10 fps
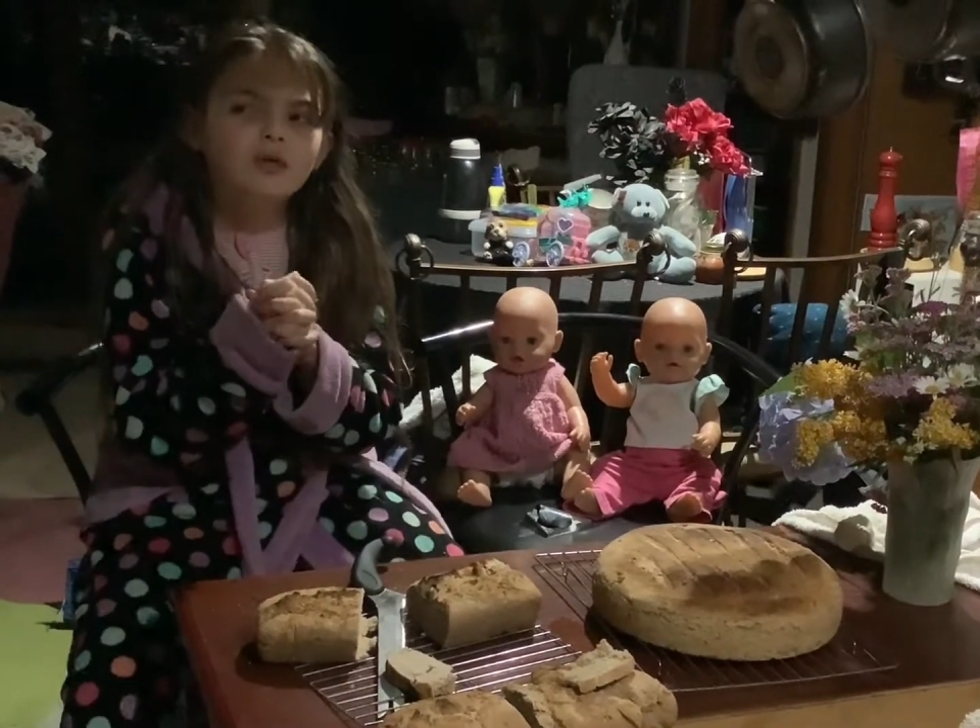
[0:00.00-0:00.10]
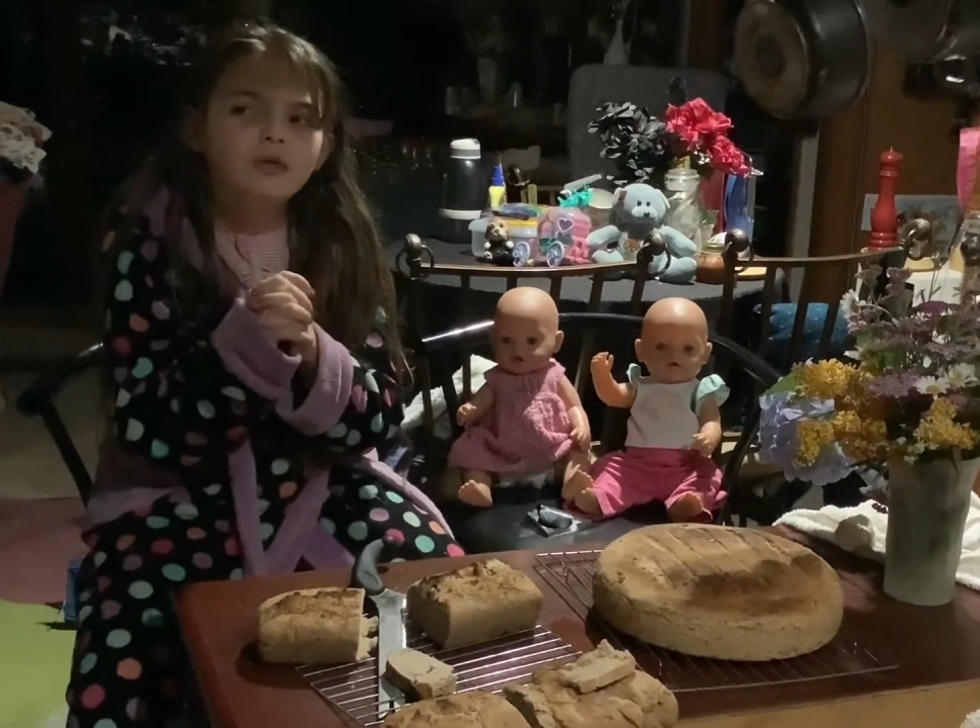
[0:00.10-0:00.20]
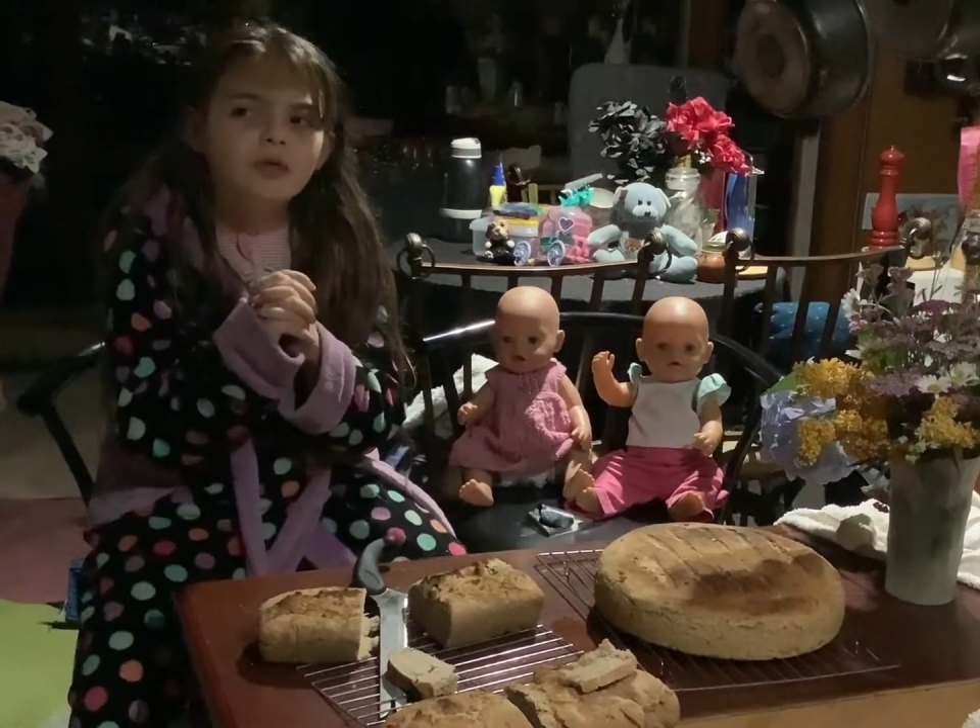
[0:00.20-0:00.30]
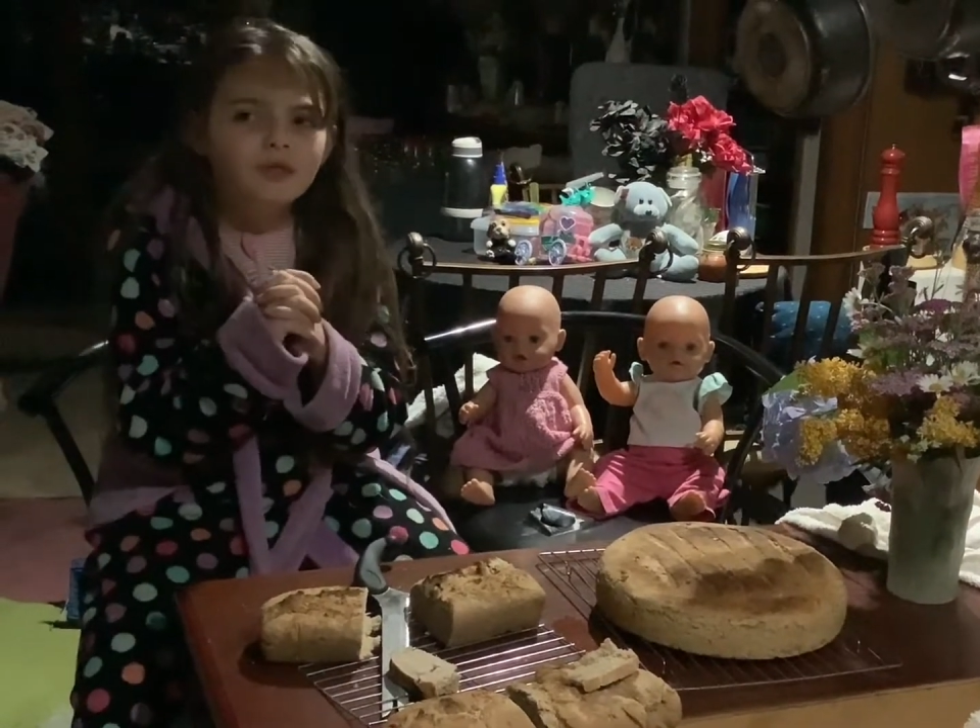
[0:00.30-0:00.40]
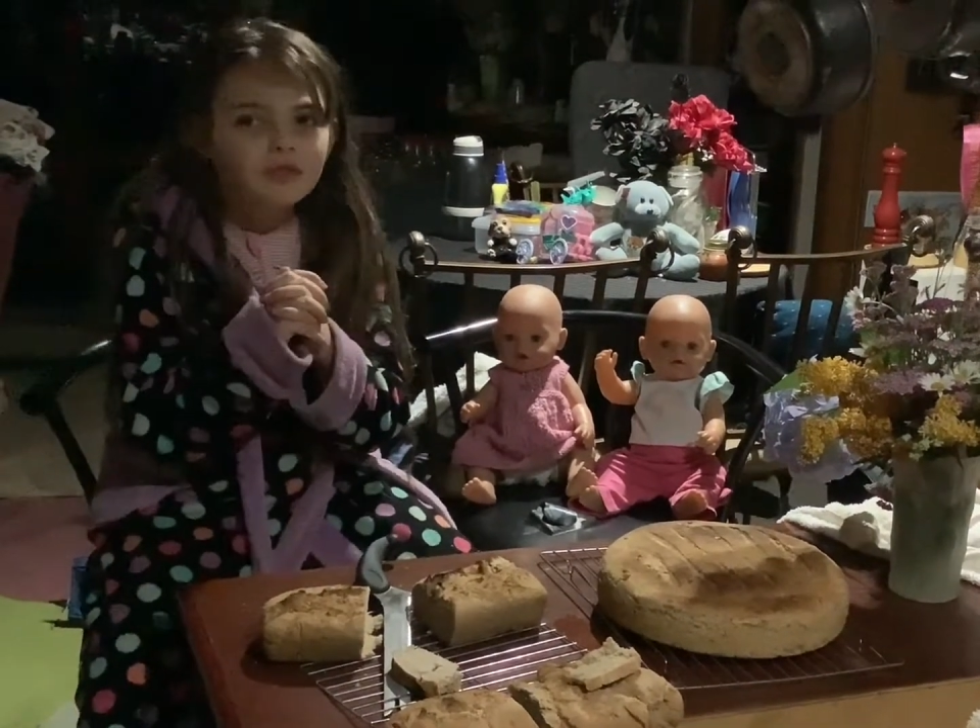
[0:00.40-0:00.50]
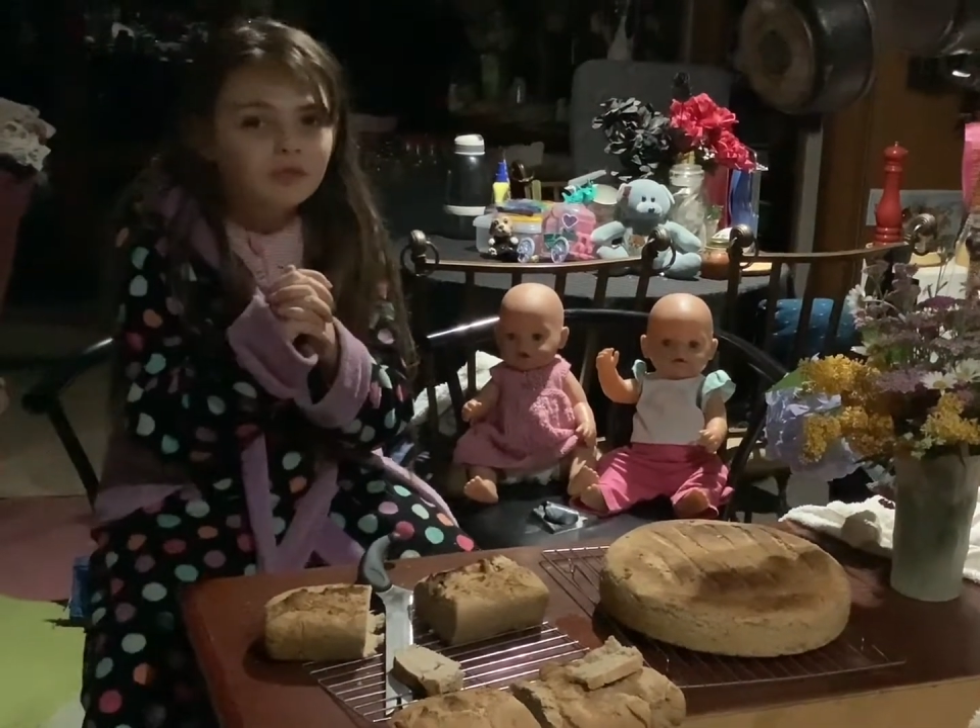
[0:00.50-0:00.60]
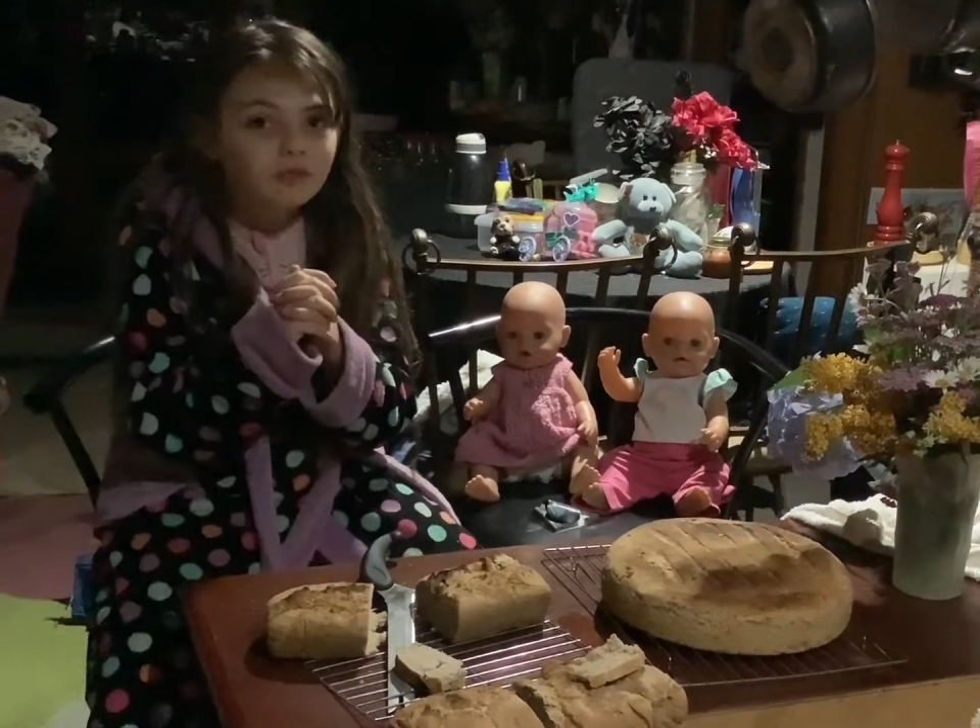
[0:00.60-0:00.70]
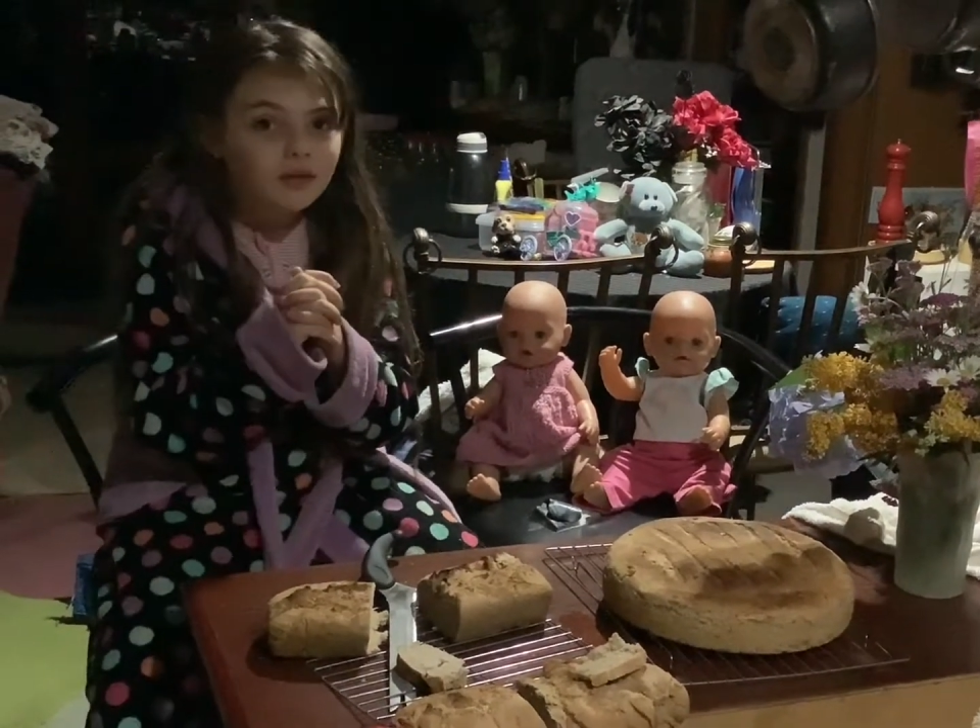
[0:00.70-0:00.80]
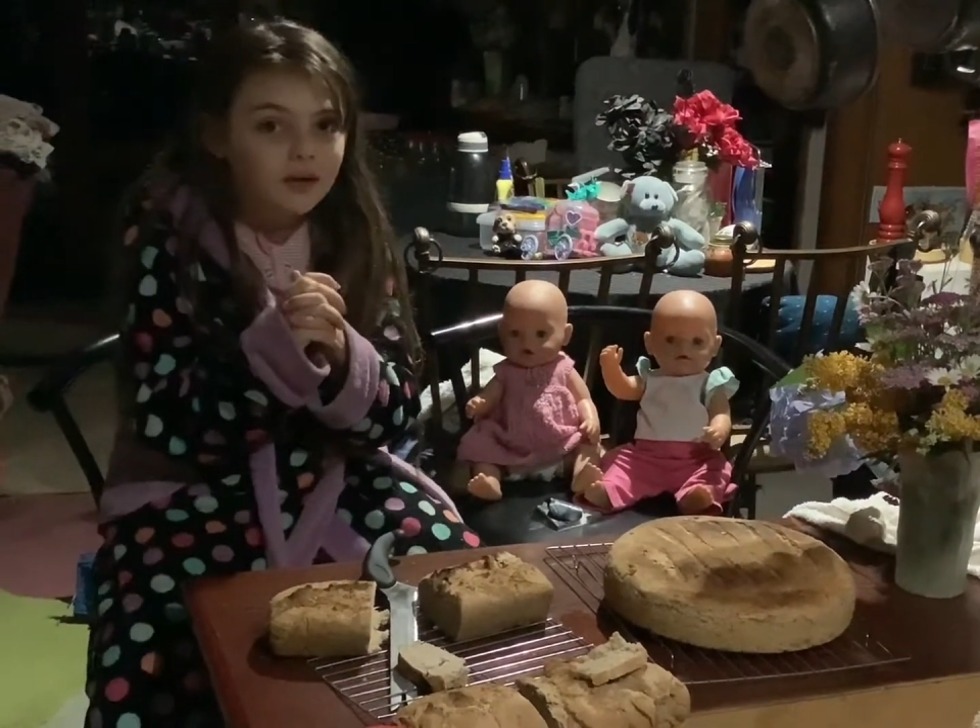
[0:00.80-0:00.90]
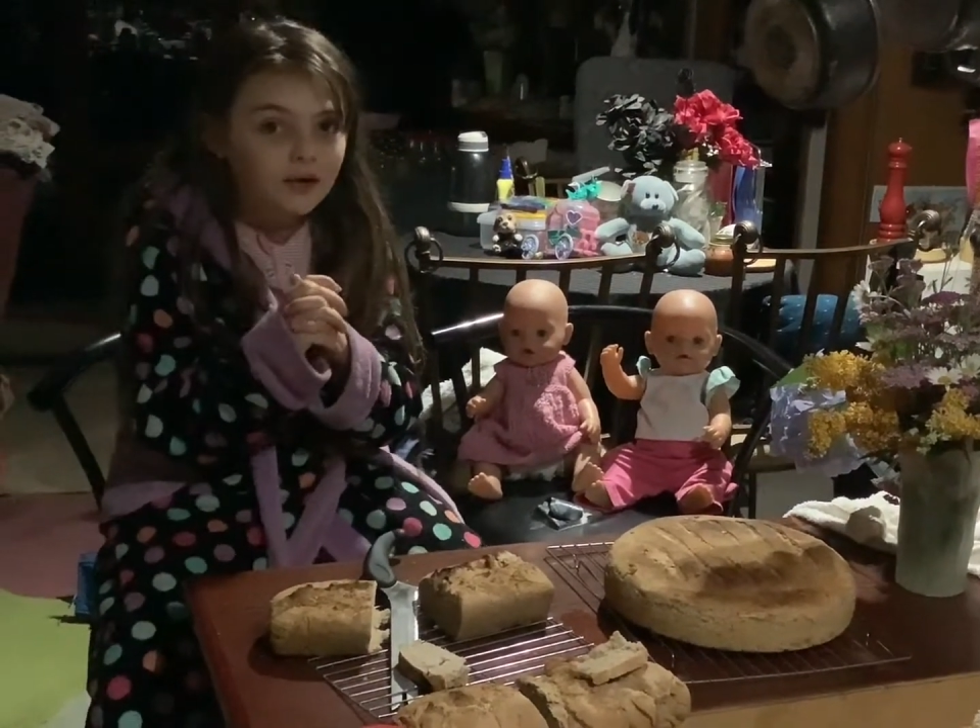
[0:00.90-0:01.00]
different
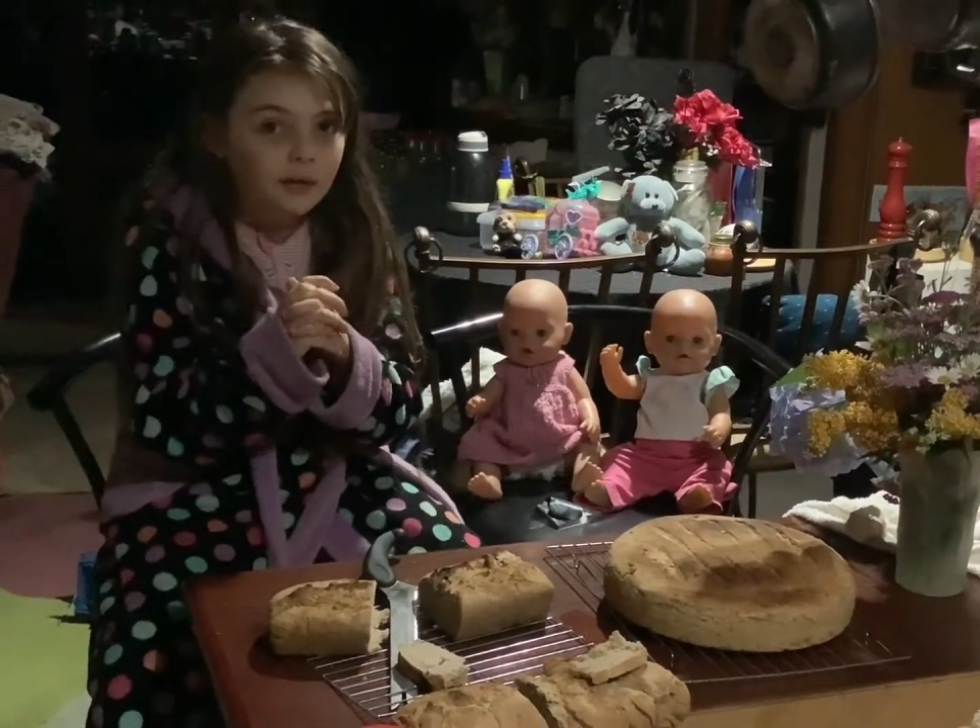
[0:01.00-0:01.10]
video.